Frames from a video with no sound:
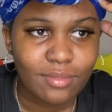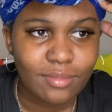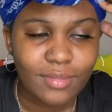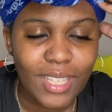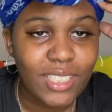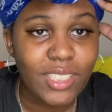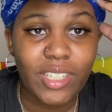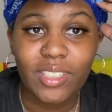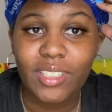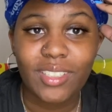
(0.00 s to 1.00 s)
This
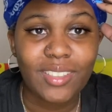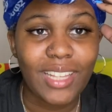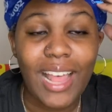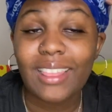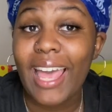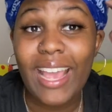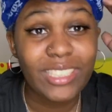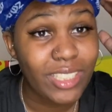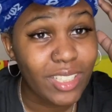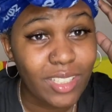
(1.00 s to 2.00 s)
year, that last
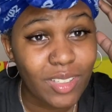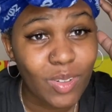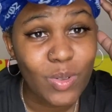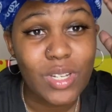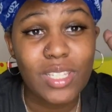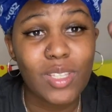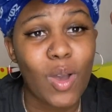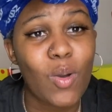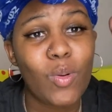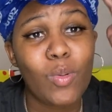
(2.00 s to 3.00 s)
year was
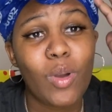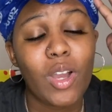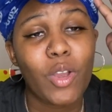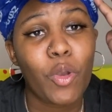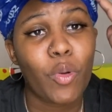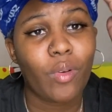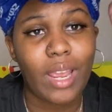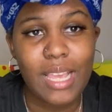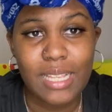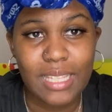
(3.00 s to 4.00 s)
so
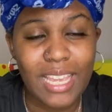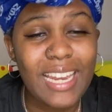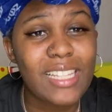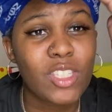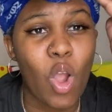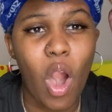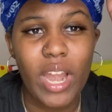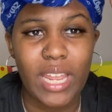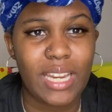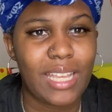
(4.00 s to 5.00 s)
crazy. And it
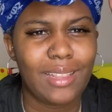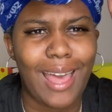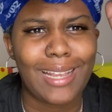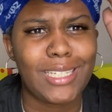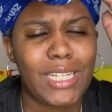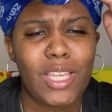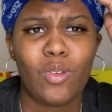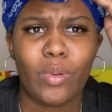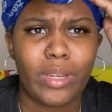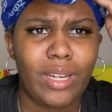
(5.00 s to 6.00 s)
started in like
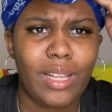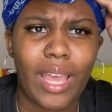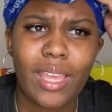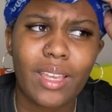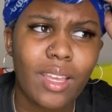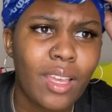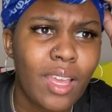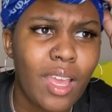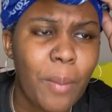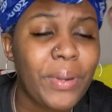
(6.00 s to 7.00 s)
January, like,
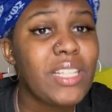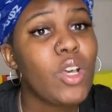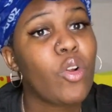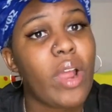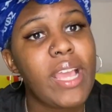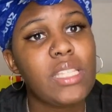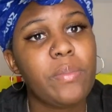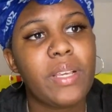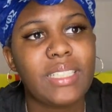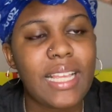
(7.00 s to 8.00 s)
but it's so crazy
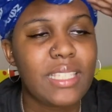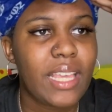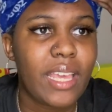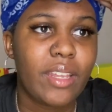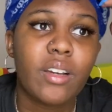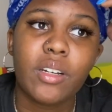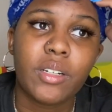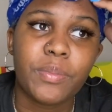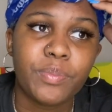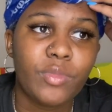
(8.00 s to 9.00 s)
because they said
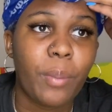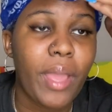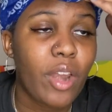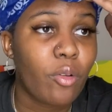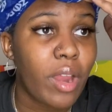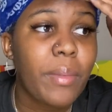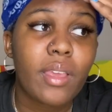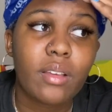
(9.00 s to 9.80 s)
the pandemic